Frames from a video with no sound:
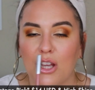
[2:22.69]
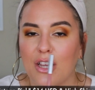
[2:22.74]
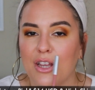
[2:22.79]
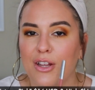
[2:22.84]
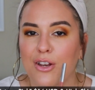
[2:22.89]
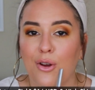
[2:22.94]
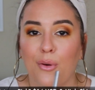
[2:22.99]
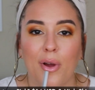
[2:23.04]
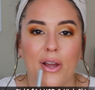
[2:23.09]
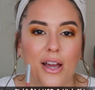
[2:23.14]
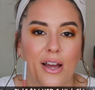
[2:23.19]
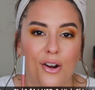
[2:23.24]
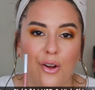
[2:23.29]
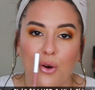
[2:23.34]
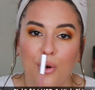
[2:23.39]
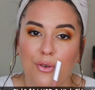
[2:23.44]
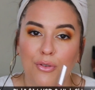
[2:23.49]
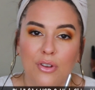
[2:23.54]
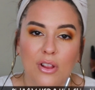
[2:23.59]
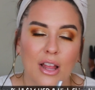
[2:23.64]
You know I gotta
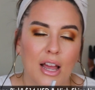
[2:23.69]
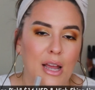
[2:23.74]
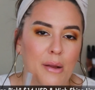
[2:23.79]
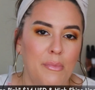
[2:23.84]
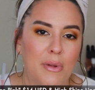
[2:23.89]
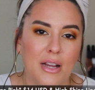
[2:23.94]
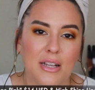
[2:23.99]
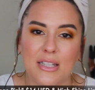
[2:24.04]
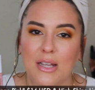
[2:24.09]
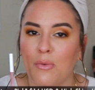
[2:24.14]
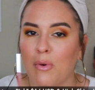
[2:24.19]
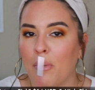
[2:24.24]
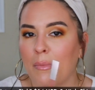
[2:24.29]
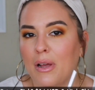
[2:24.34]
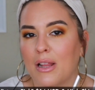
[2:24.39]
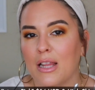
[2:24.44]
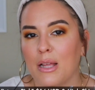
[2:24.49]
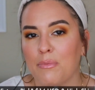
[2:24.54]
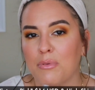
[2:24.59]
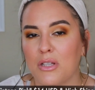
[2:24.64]
overline because I want my
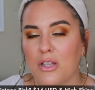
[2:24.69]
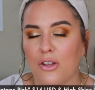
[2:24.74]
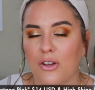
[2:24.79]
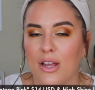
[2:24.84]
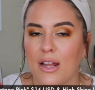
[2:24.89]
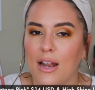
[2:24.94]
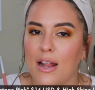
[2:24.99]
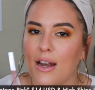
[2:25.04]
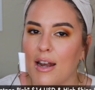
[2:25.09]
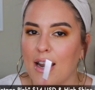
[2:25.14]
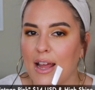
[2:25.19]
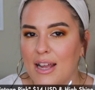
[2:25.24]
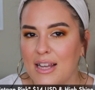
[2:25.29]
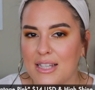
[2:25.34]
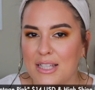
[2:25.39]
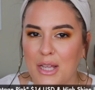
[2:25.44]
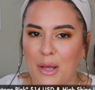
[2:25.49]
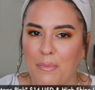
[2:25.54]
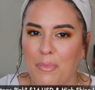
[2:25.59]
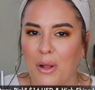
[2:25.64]
lips looking
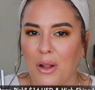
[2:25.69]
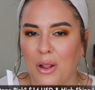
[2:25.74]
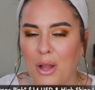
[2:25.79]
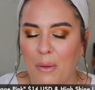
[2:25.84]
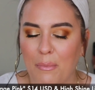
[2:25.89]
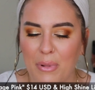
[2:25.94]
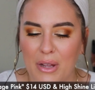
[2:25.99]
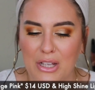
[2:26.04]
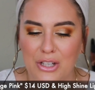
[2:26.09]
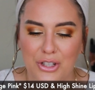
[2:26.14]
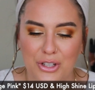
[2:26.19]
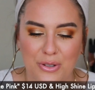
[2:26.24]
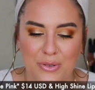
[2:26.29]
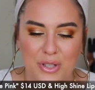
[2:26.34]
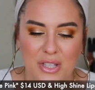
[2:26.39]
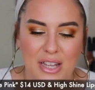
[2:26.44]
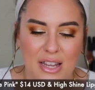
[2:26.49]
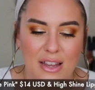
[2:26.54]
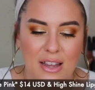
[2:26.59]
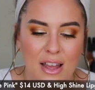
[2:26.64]
nice, plump, and
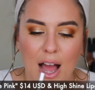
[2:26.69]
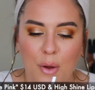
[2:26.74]
juicy.